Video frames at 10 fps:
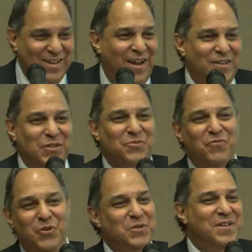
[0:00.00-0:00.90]
I just
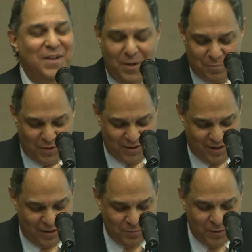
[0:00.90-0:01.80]
used it up.
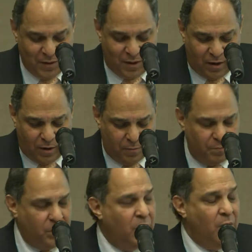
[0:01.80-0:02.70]
Okay. The